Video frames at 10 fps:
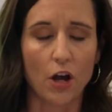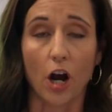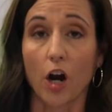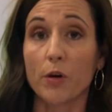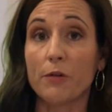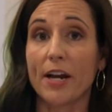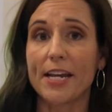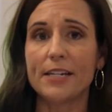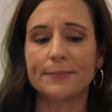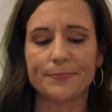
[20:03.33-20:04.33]
Are we
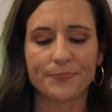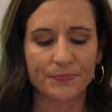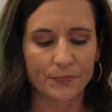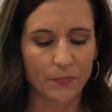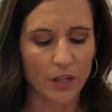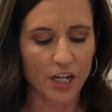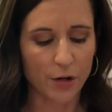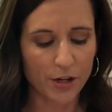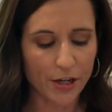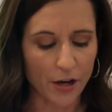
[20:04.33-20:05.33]
ready? Here
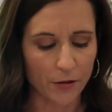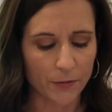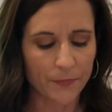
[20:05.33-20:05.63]
we go.